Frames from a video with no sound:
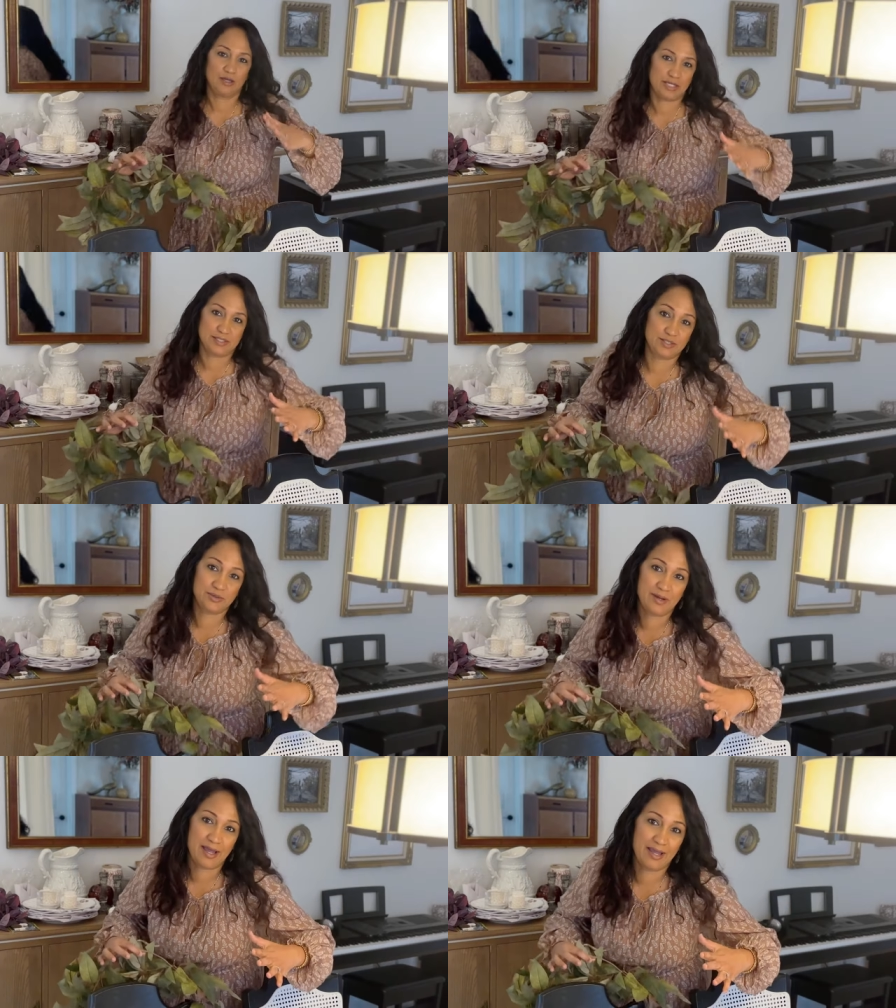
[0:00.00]
Okay,
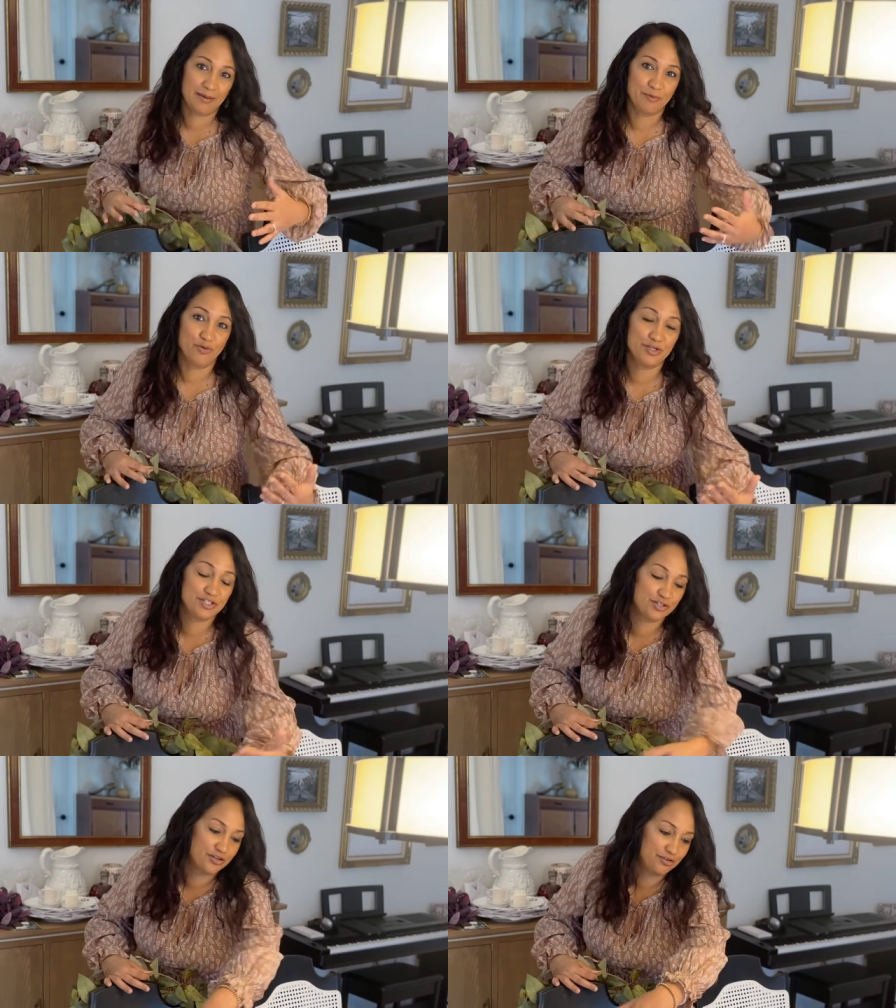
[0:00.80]
so I am going
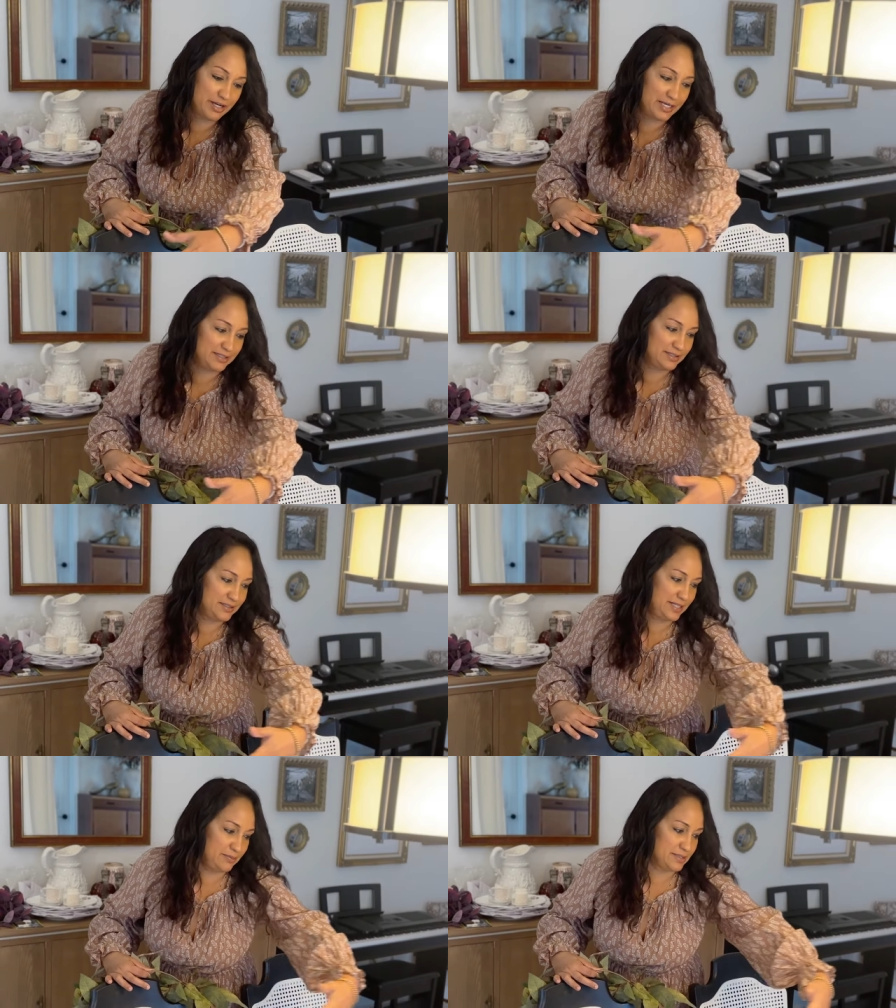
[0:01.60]
to create the
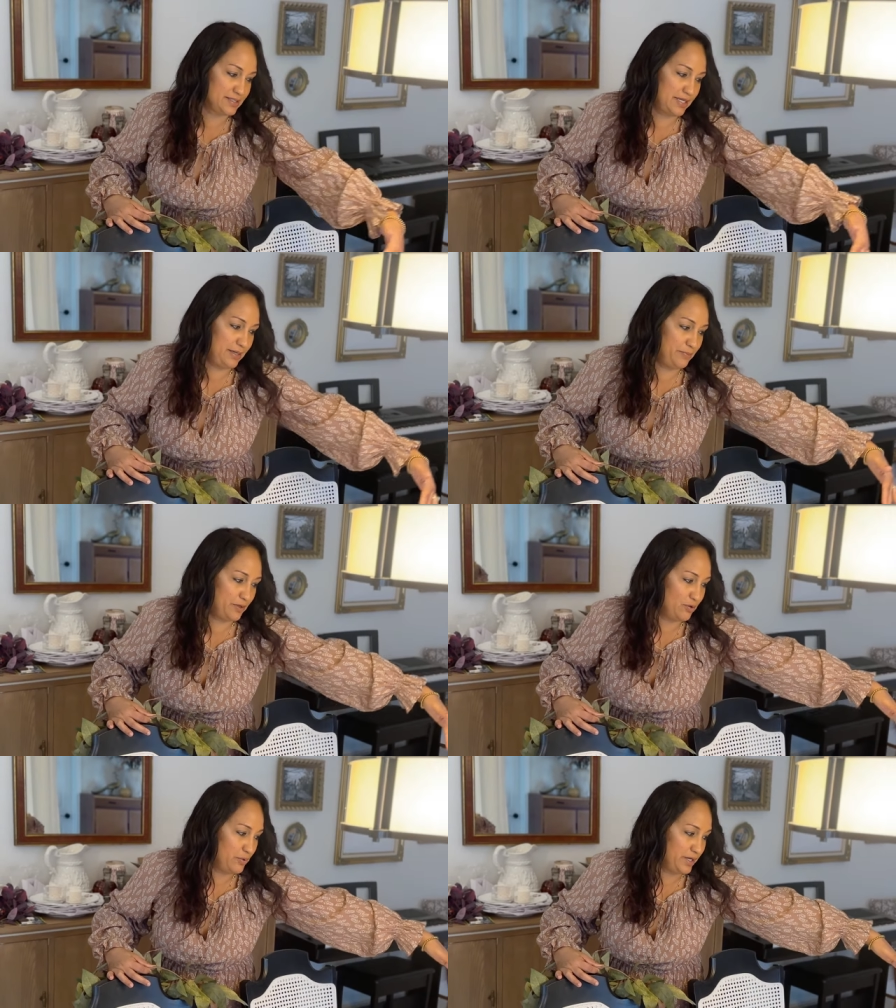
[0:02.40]

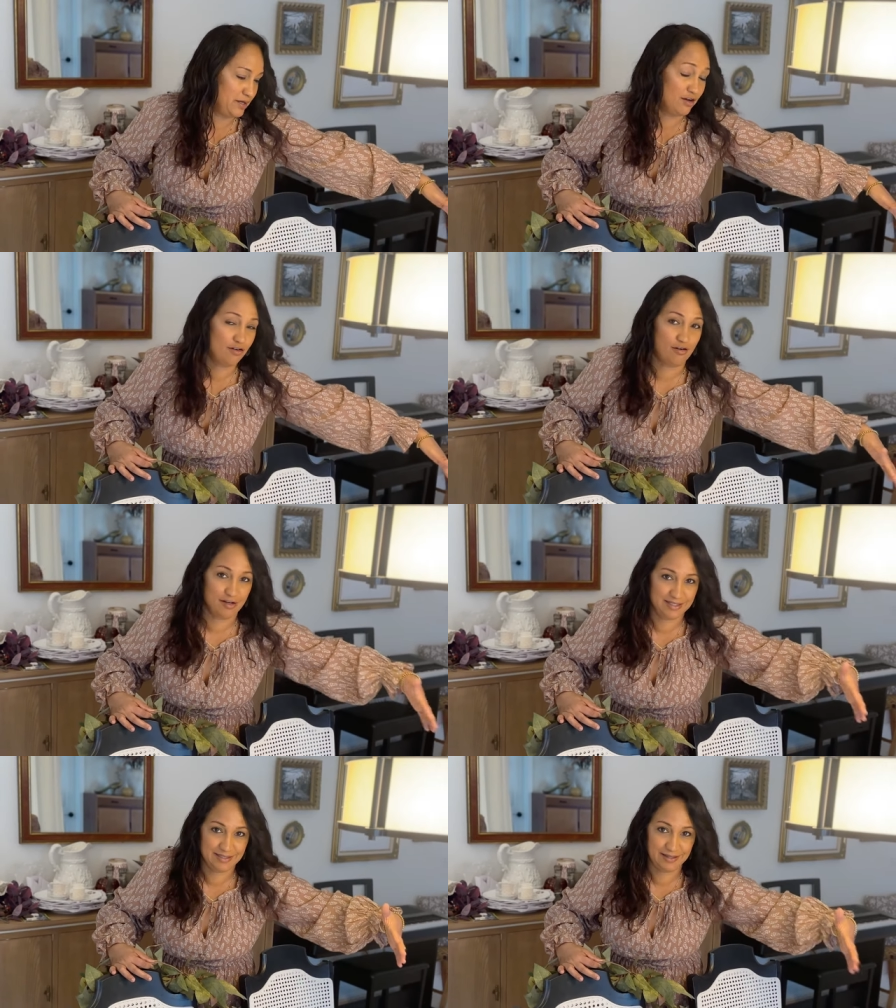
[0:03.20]
tablescape going
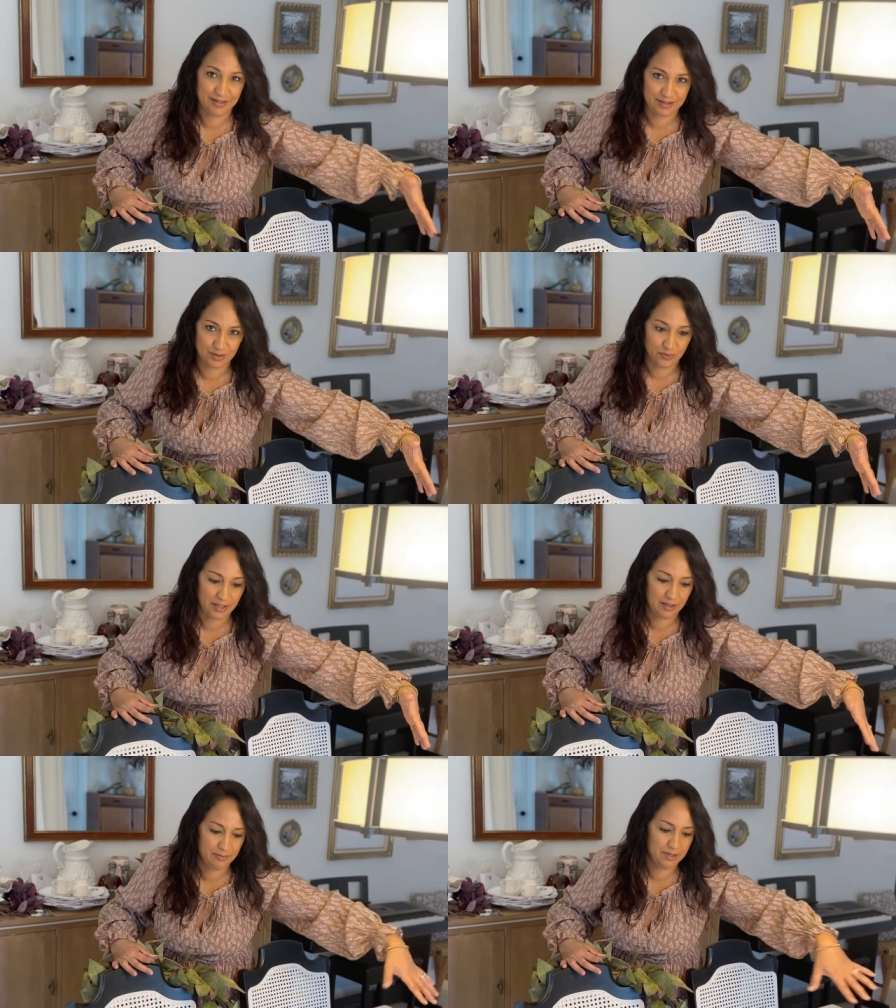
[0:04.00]
across this
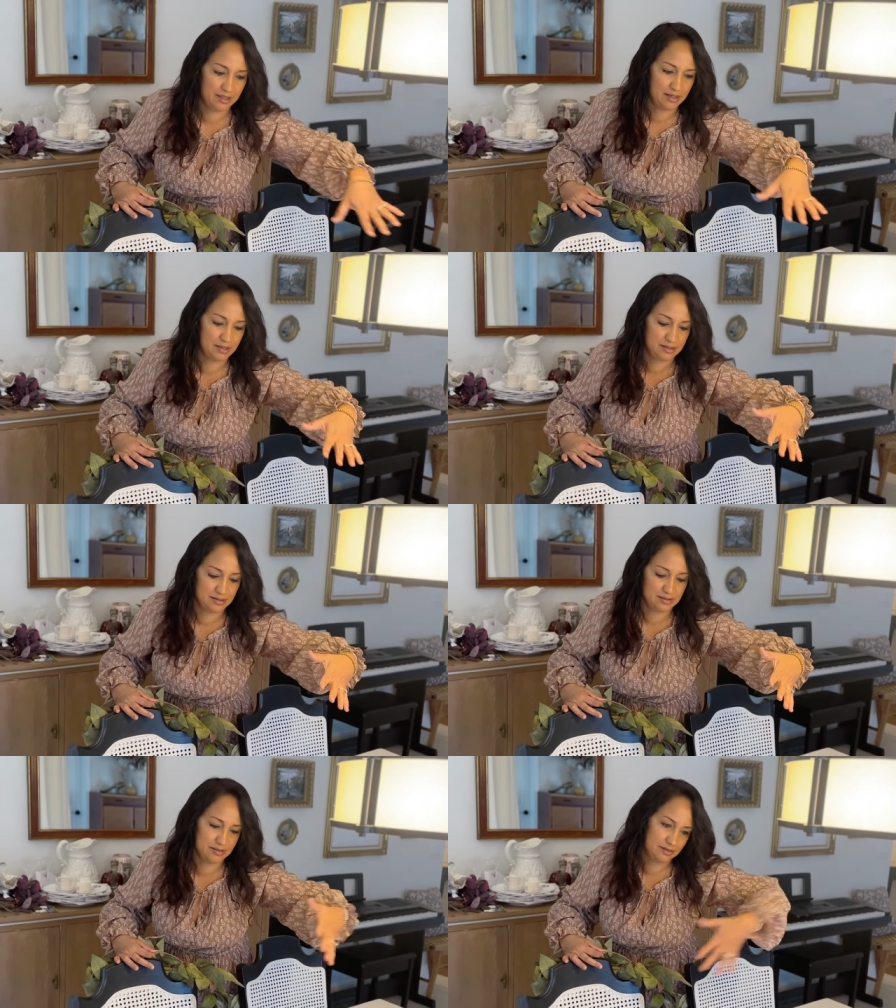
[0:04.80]
way
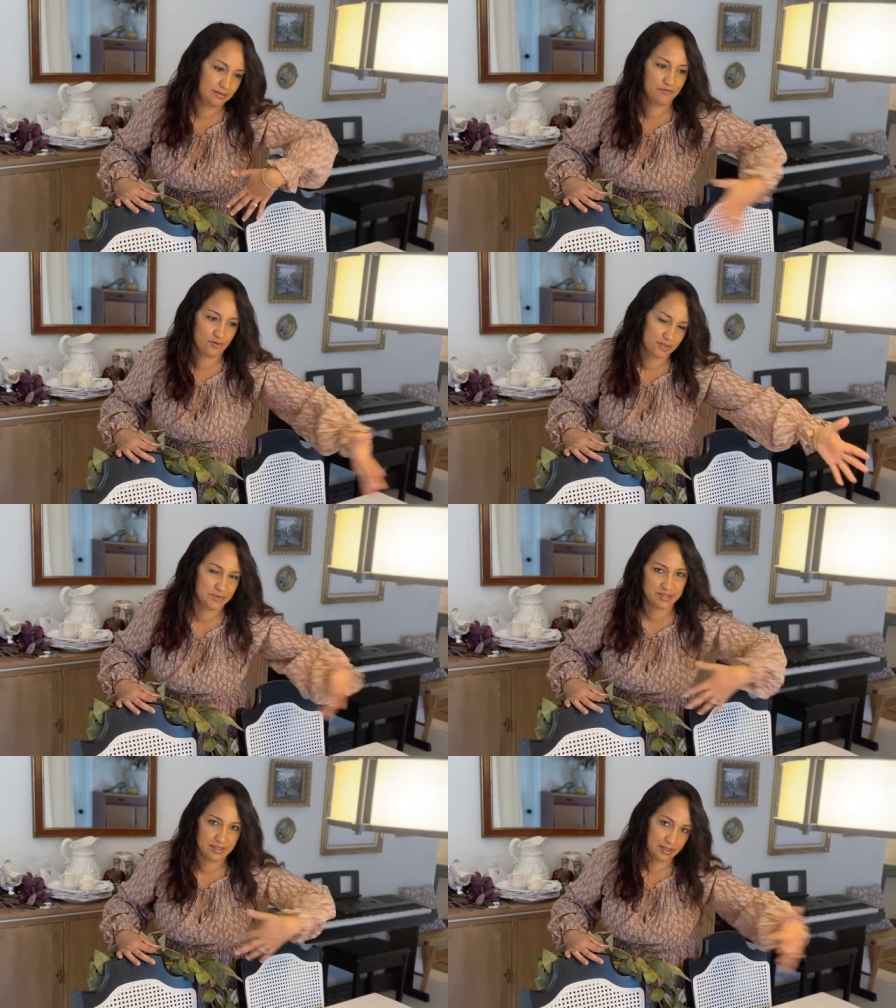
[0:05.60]
because of course
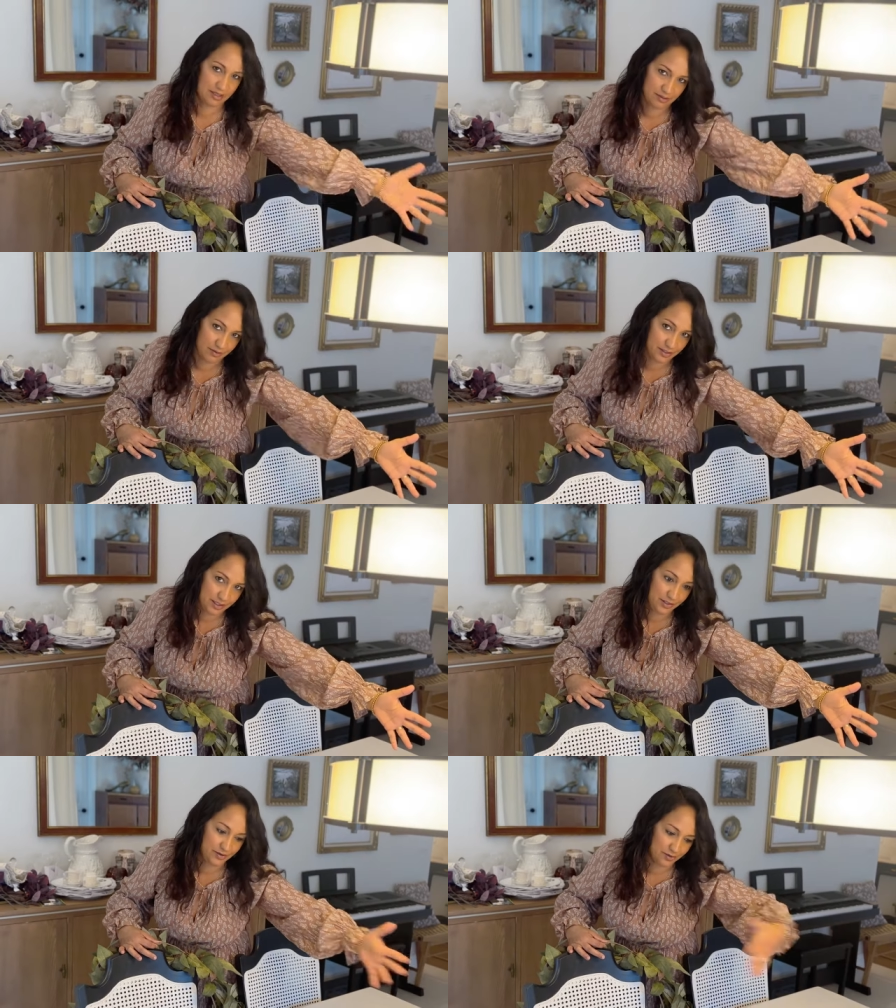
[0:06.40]
we're sitting on
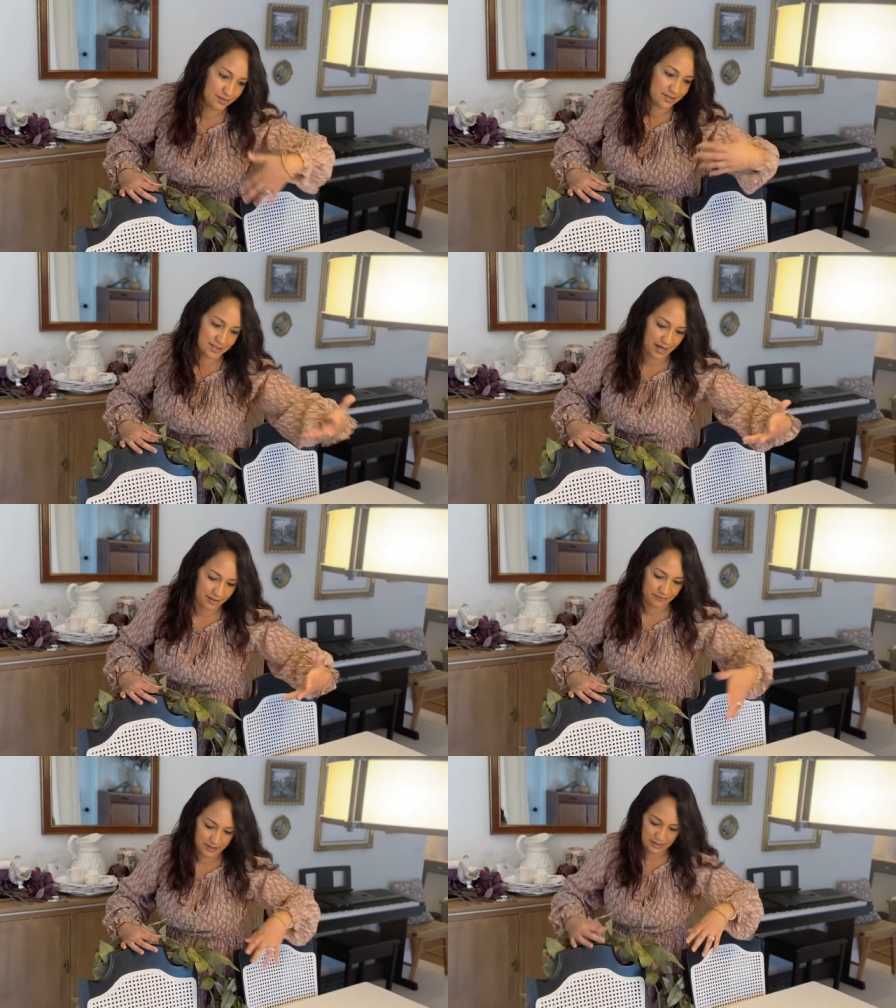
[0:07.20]
either
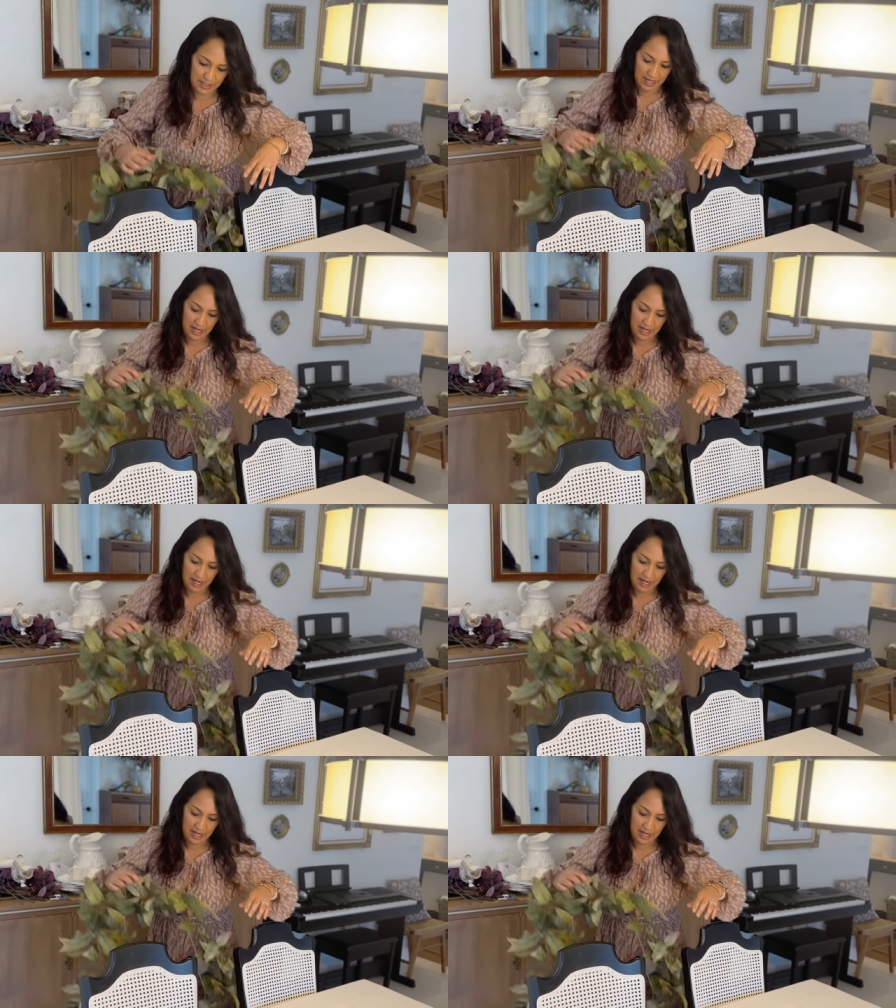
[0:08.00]
side of it.